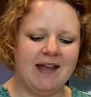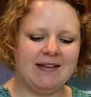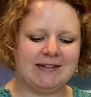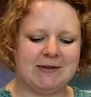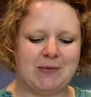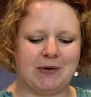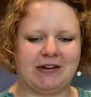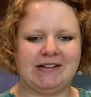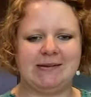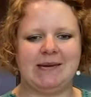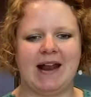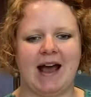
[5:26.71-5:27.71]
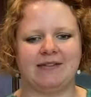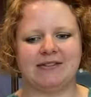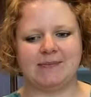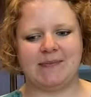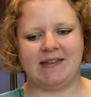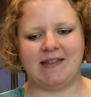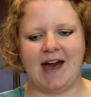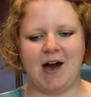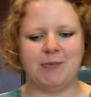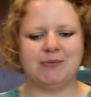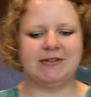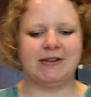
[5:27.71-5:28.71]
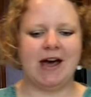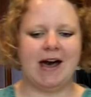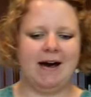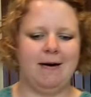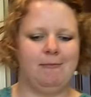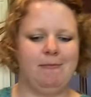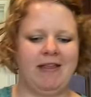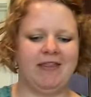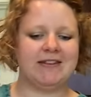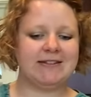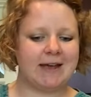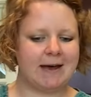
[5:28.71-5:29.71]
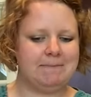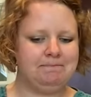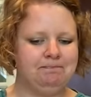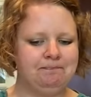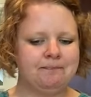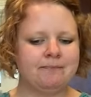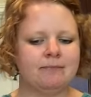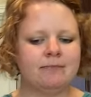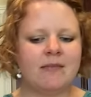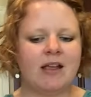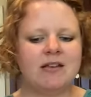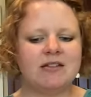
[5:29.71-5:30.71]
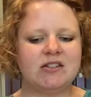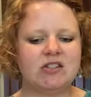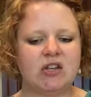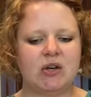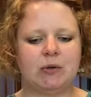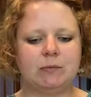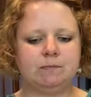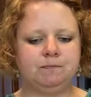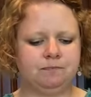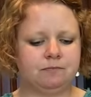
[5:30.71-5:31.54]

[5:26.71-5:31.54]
It's important to me to have something that helps in the sun. So